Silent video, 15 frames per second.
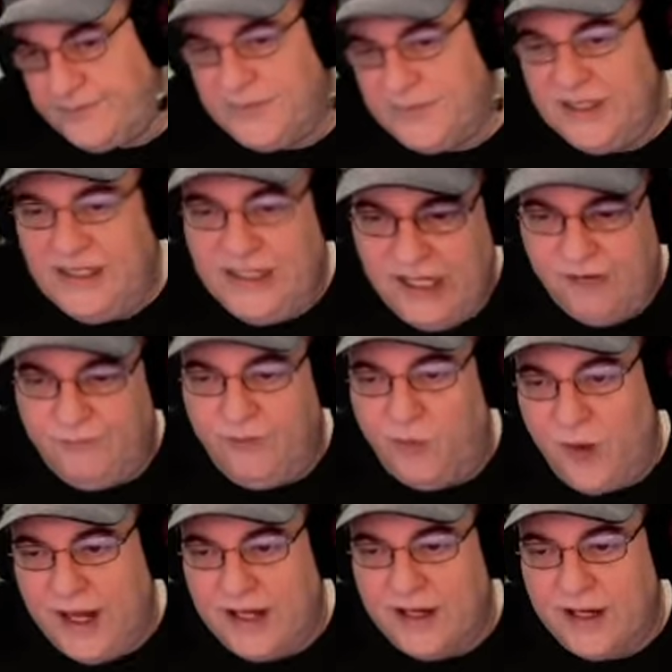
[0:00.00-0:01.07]
if
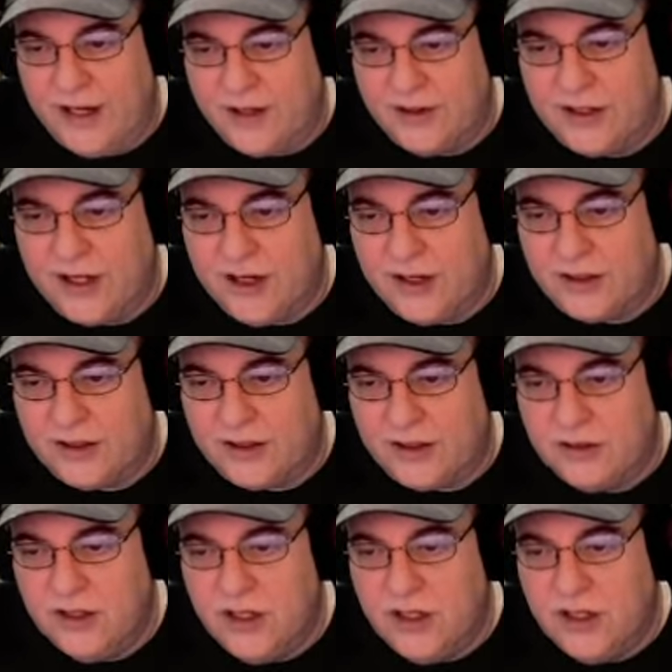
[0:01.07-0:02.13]
when another character
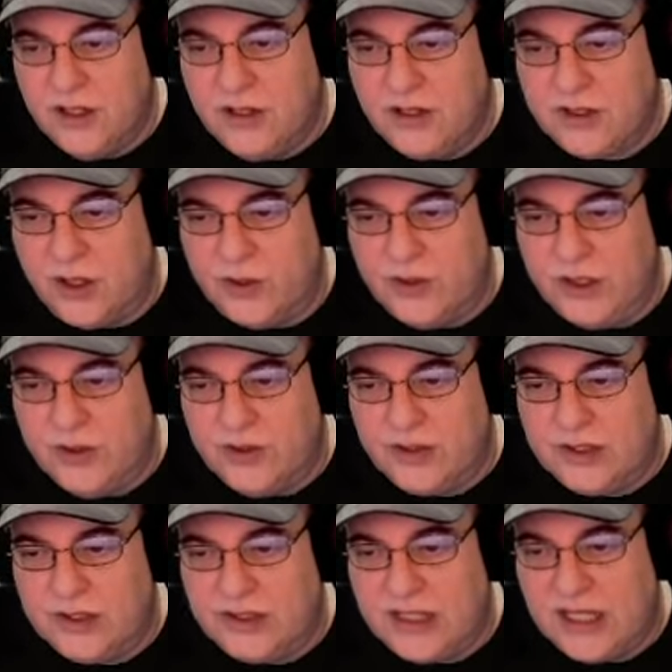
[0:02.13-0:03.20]
so
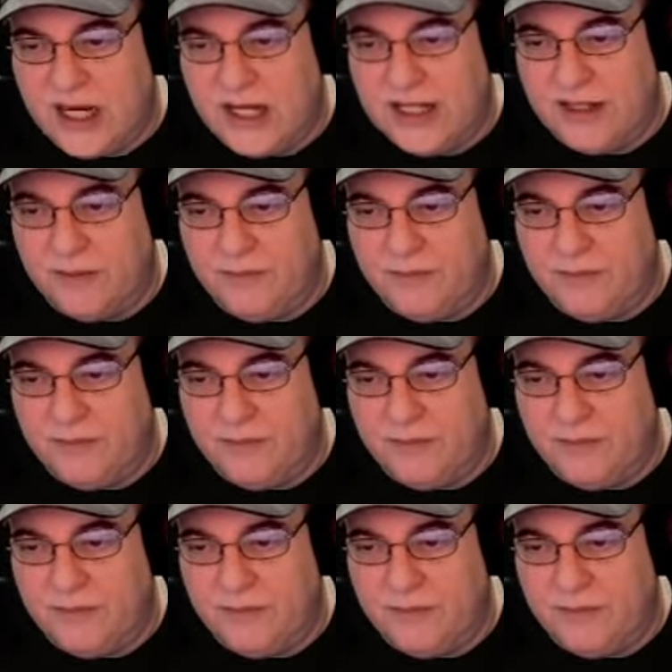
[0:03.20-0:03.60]
uses the item.